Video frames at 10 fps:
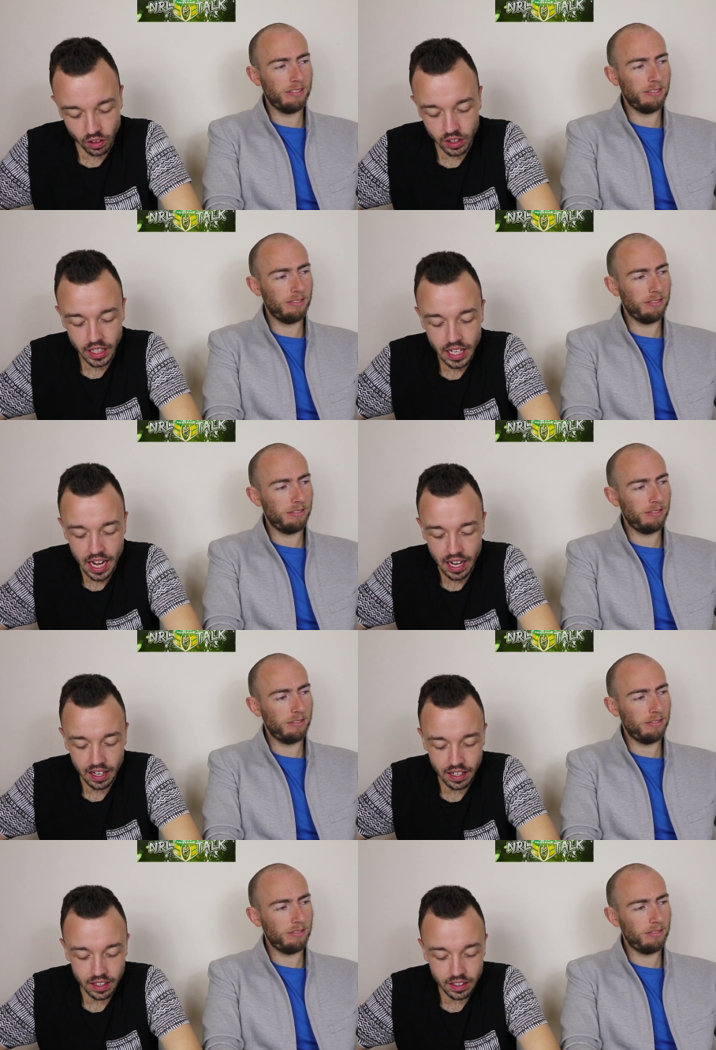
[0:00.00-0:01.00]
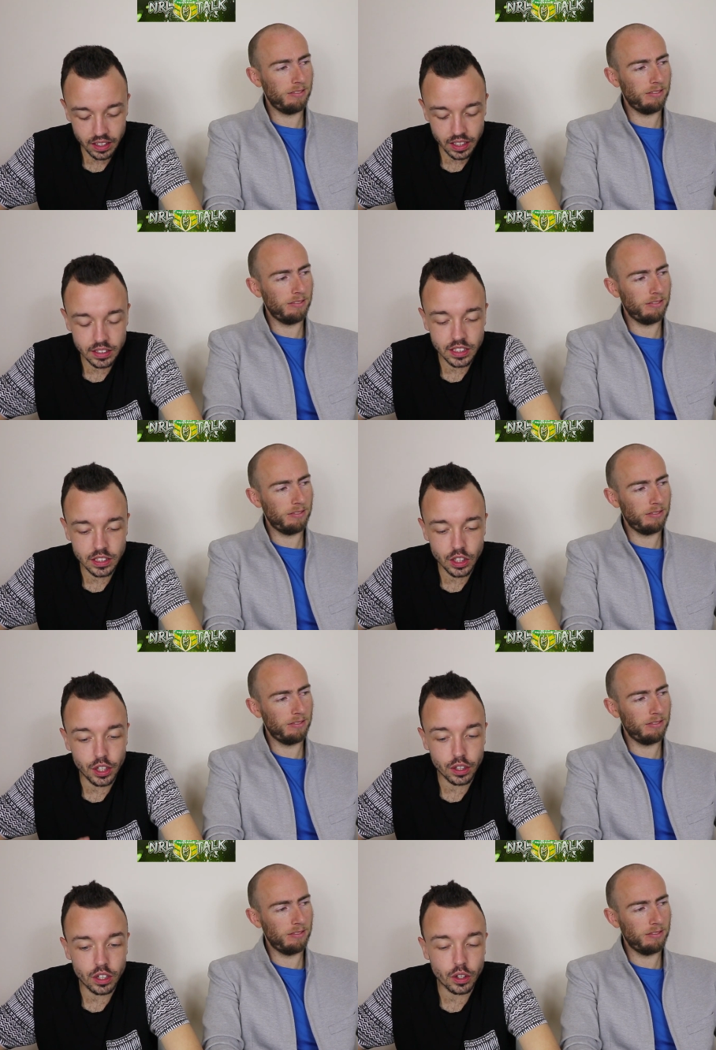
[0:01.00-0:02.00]
Speaker 1: look, uh,
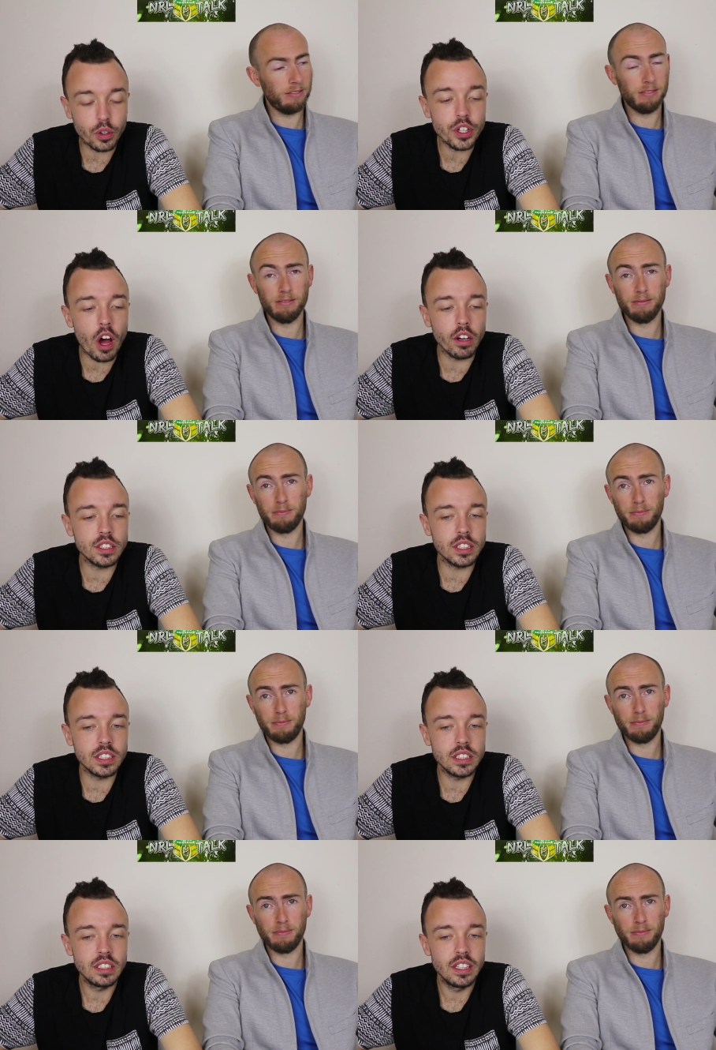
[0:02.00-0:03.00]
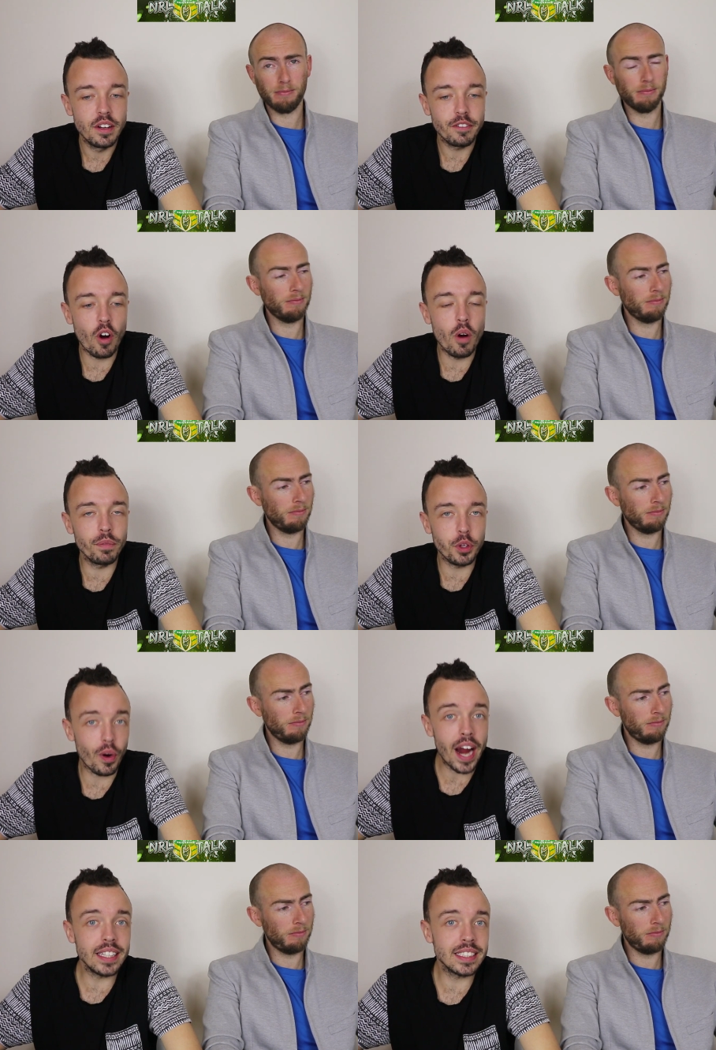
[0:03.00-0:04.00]
the, the good notes... from the
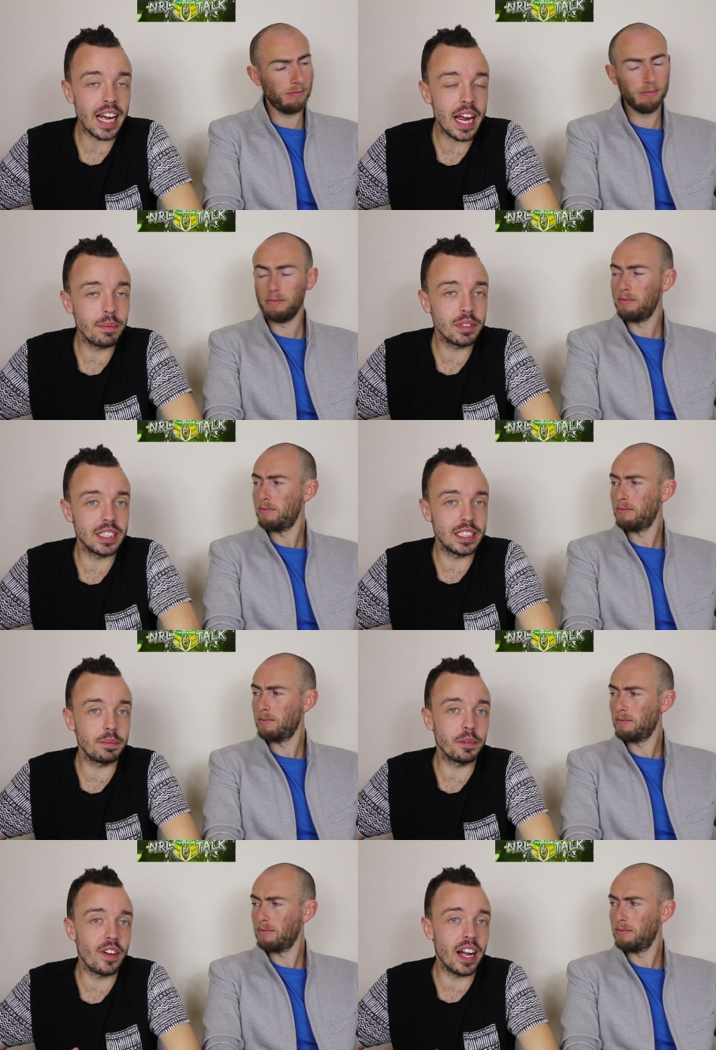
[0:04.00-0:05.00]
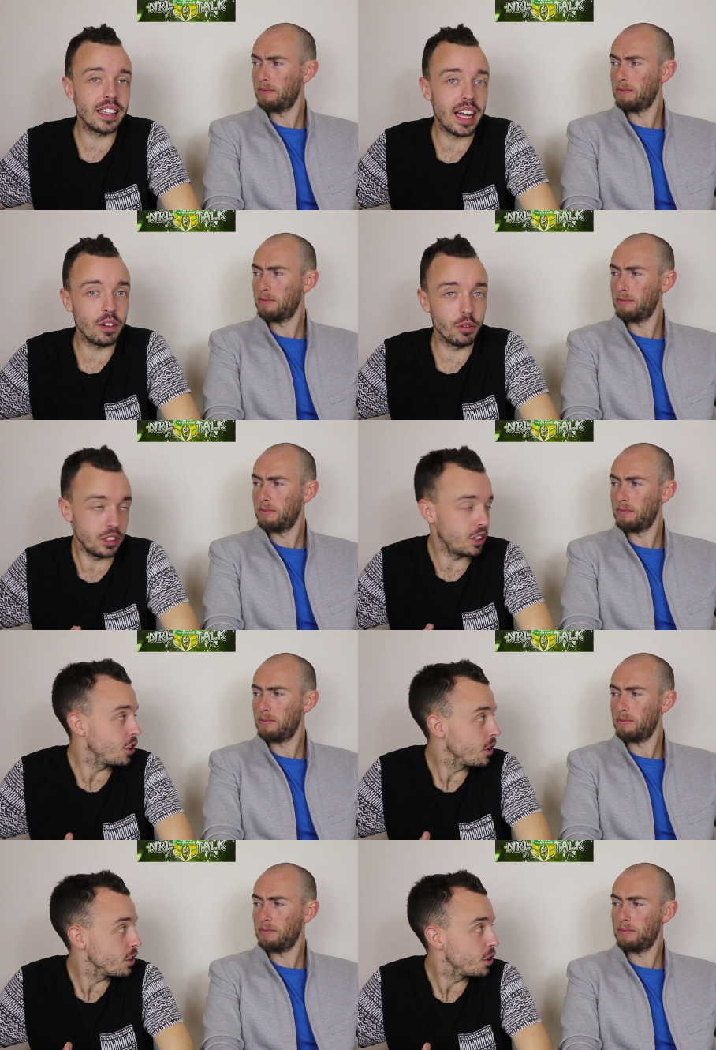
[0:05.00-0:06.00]
Raiders game was the simple fact that Roosters
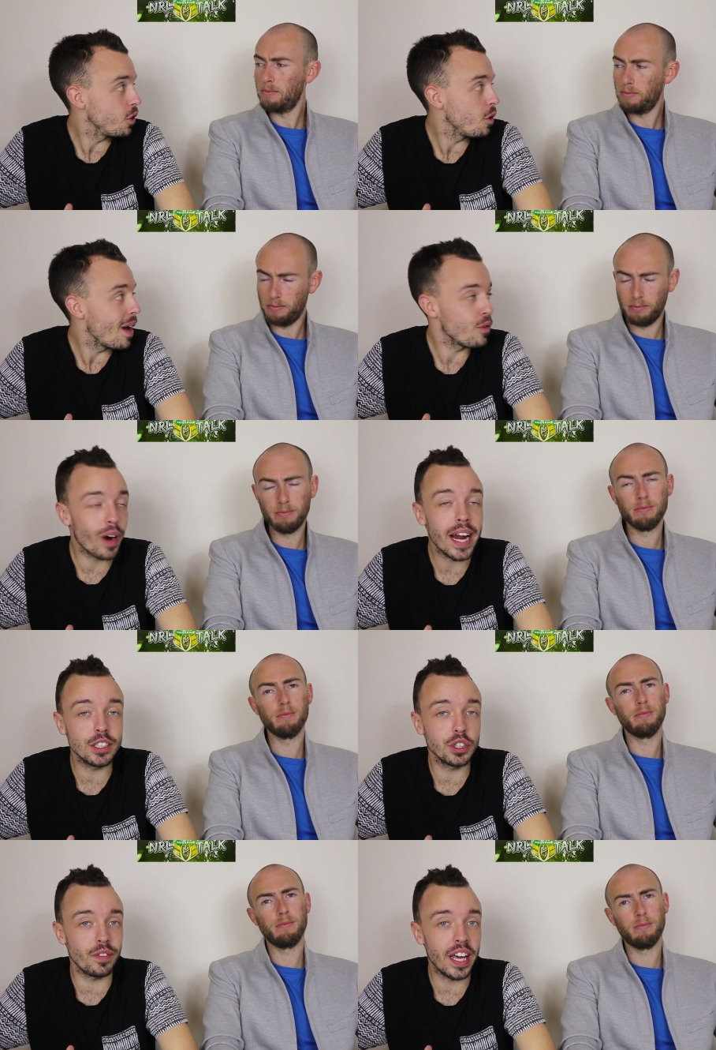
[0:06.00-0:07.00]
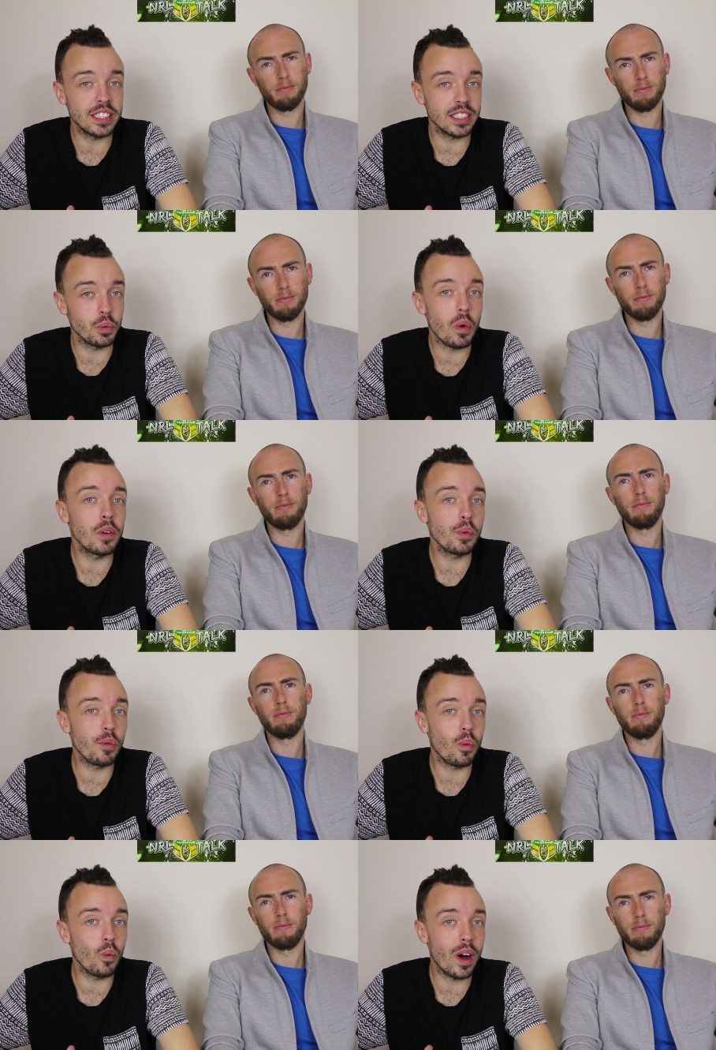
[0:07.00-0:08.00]
took it to them and Raiders should have easily won.
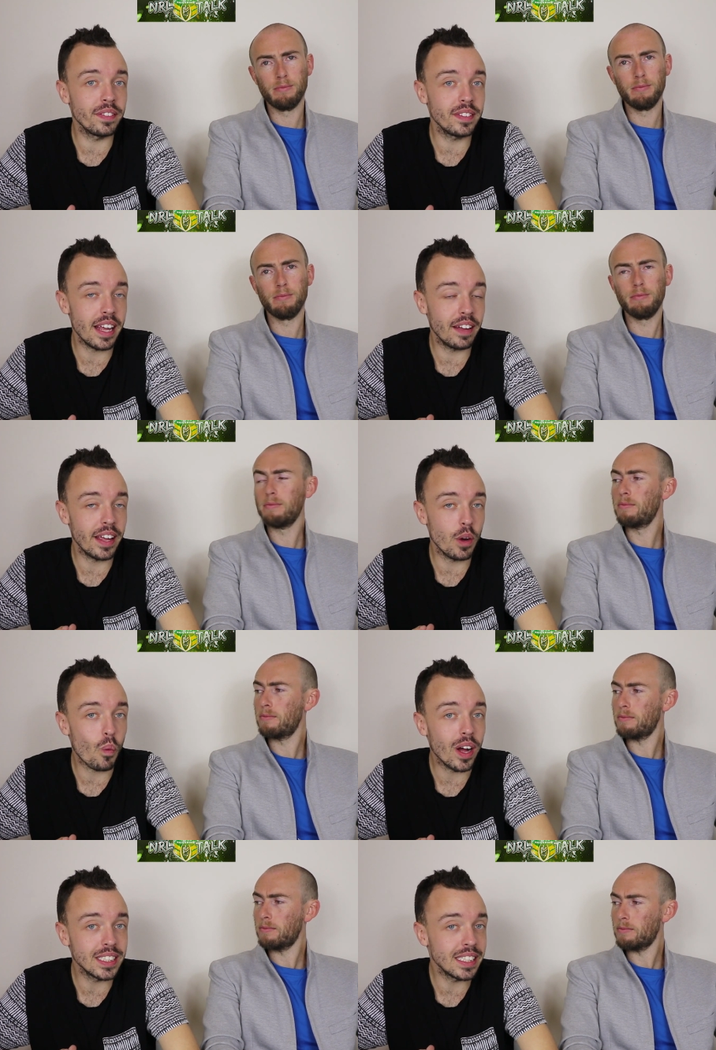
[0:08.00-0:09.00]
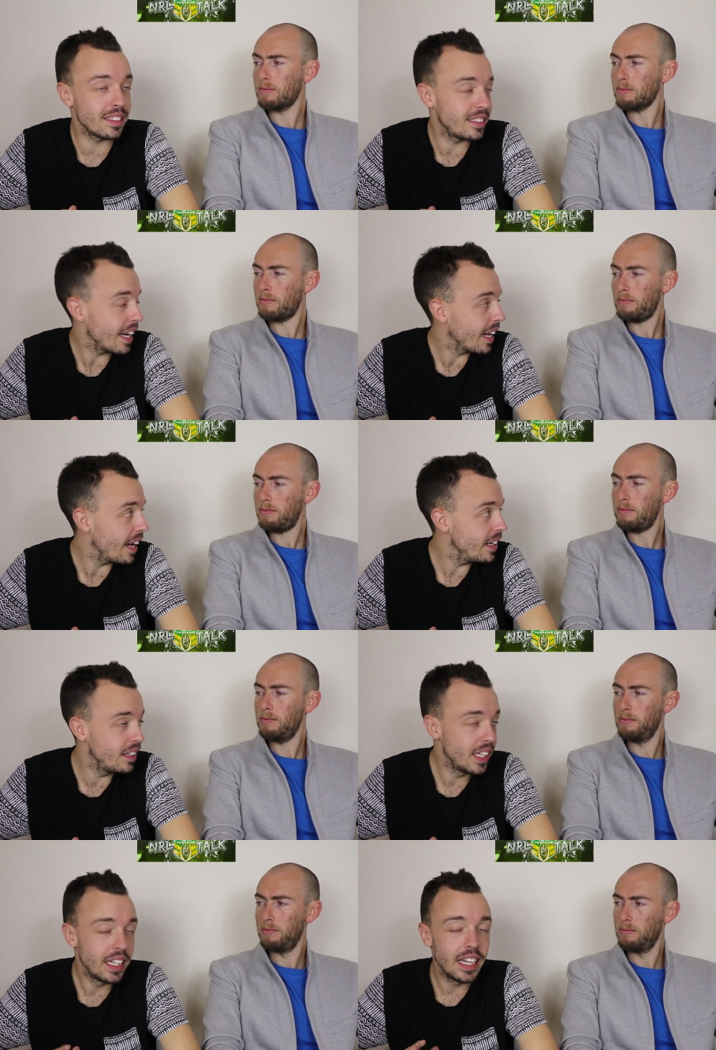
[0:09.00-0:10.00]
We've won down there once in a
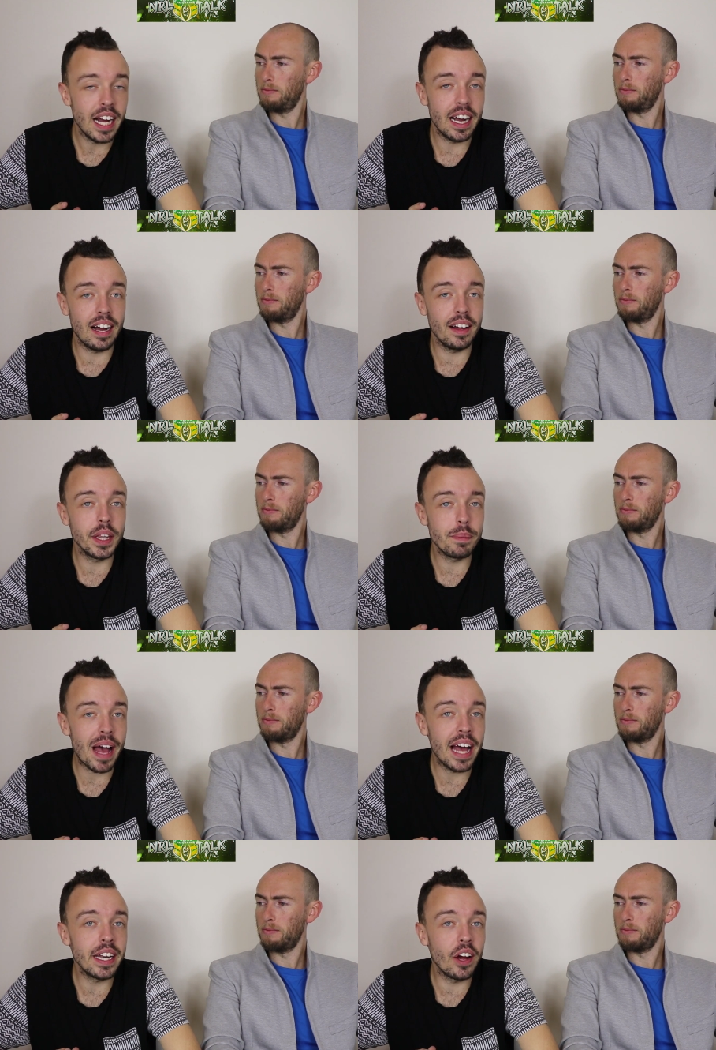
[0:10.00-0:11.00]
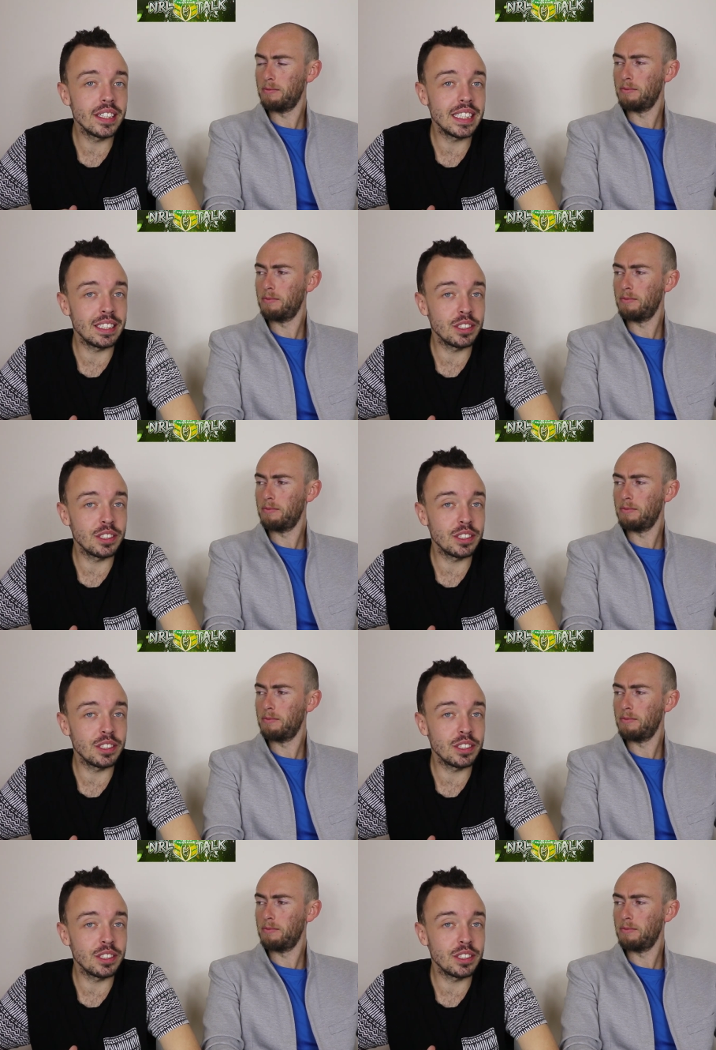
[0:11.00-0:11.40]
decade. Uh, the bad note